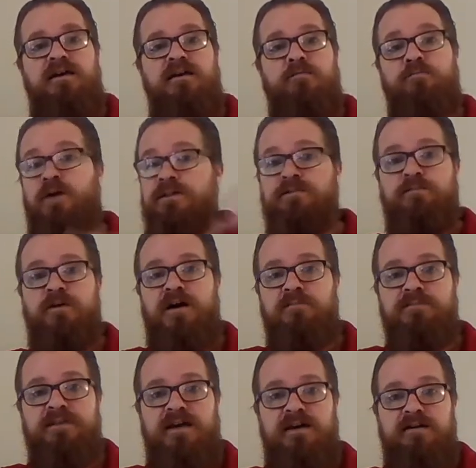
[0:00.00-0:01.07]
write the
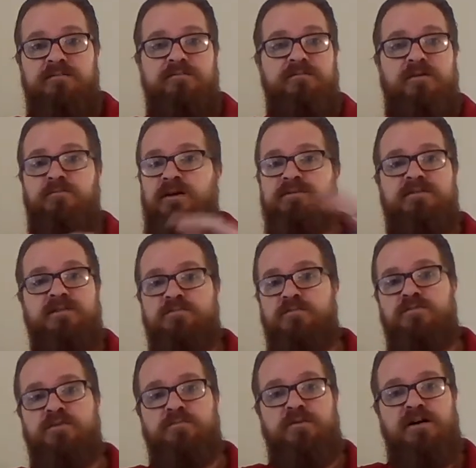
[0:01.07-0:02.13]
problem down, or write the number
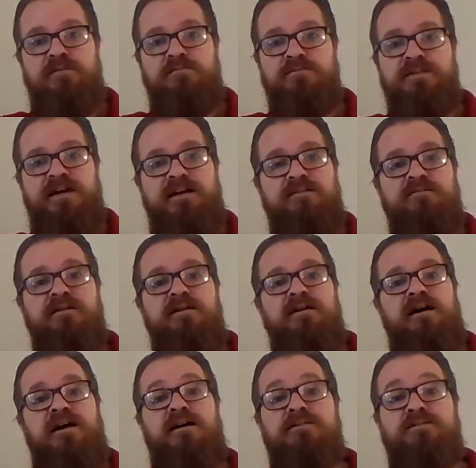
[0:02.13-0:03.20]
of the problem down
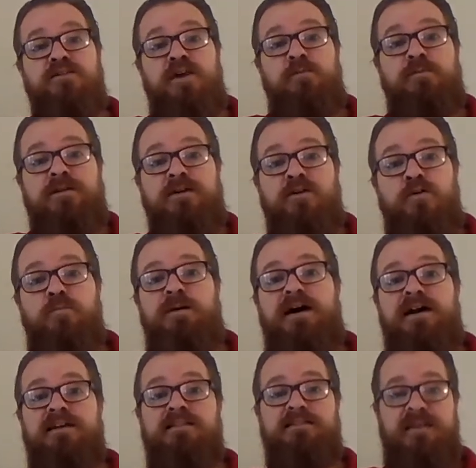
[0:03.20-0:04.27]
so that we can go
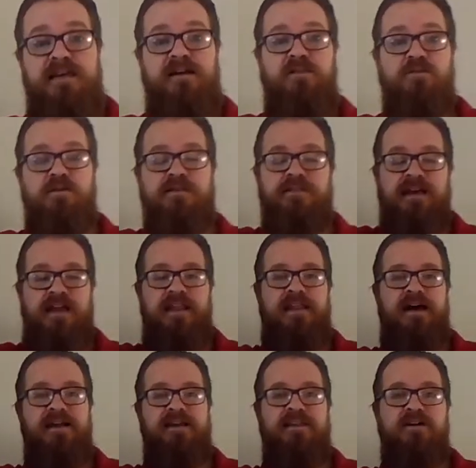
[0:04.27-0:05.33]
back and take a look at that and
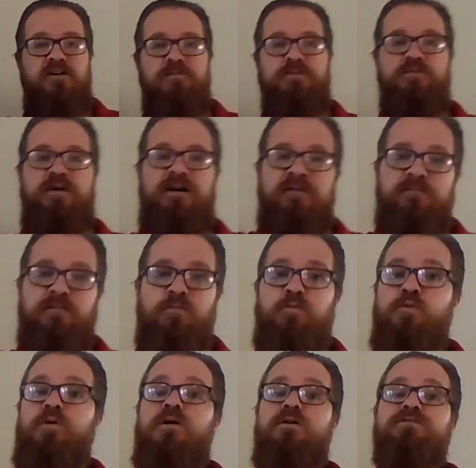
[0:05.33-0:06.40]
I can help you out.
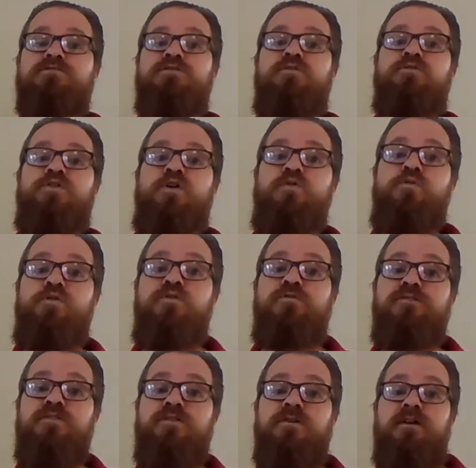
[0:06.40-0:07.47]
We'll also go
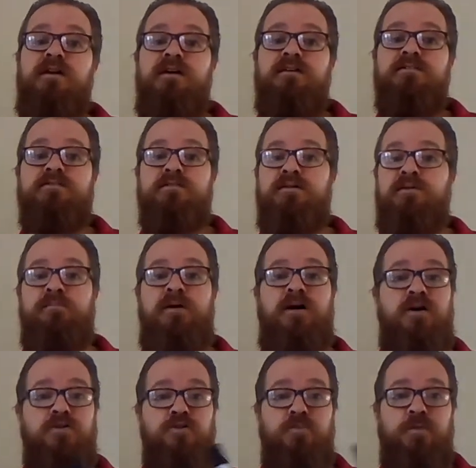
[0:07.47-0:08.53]
over some
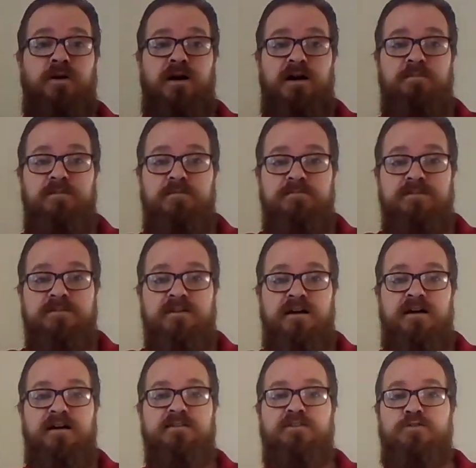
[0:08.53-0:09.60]
other problems
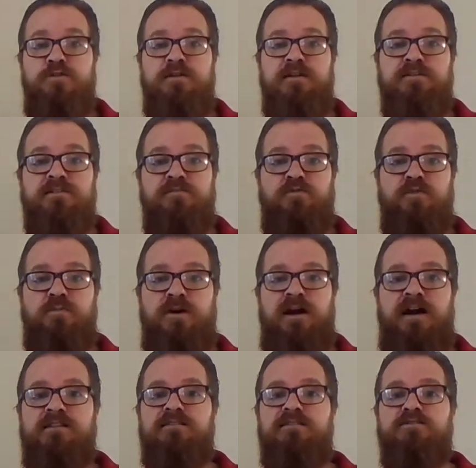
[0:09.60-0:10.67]
so you get some more
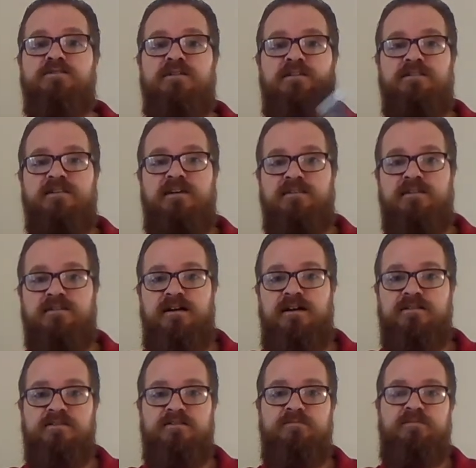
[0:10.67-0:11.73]
practice, you get a chance to
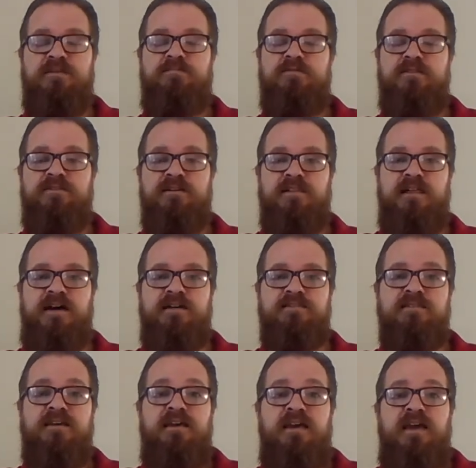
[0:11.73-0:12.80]
talk to the people in the
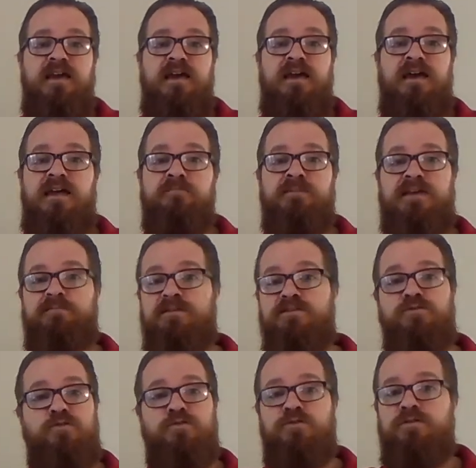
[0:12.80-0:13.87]
class, and maybe
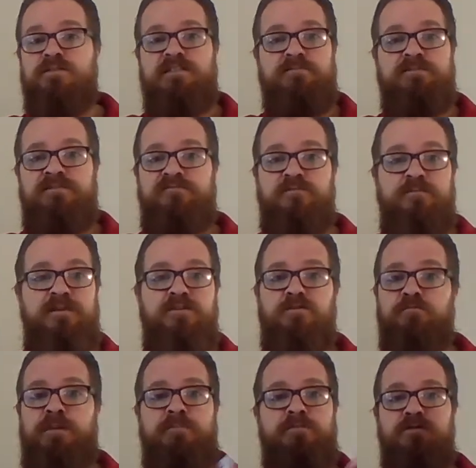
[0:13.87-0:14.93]
you'll learn something from me, or
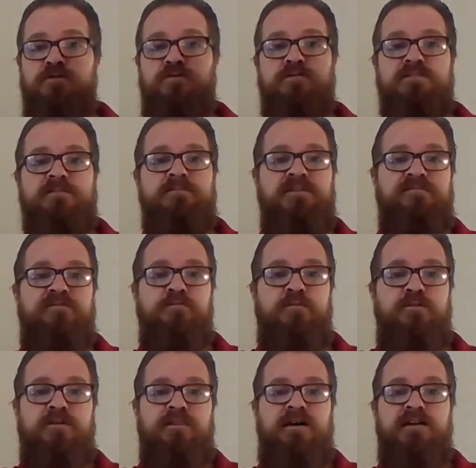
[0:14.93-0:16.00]
maybe you'll learn something from one
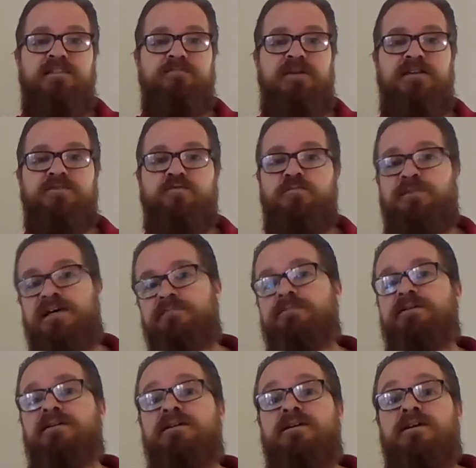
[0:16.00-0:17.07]
of your classmates, or
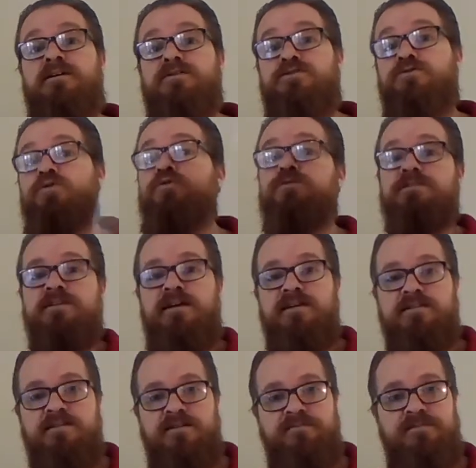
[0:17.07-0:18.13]
maybe you'll say
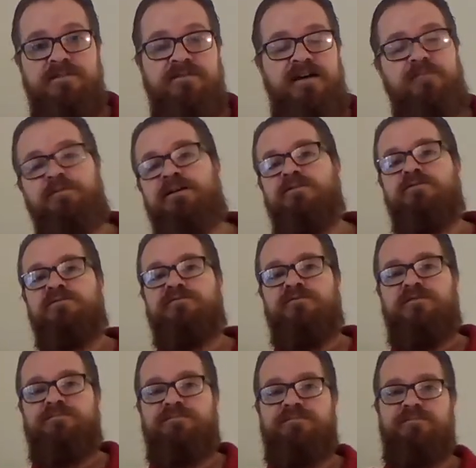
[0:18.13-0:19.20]
something that we learned
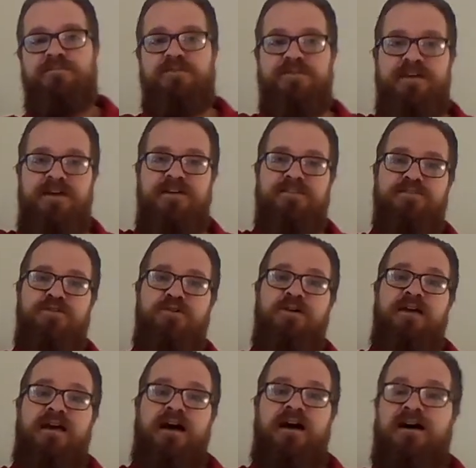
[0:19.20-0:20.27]
from. Okay, so
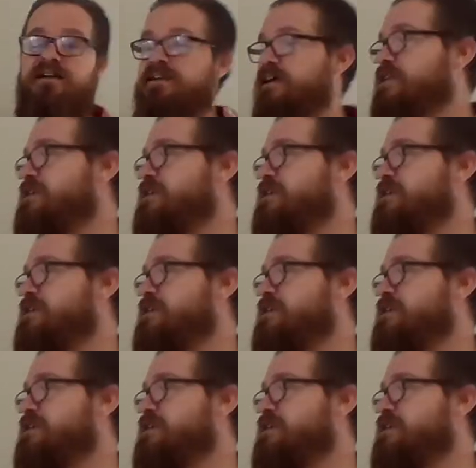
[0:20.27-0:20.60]
again,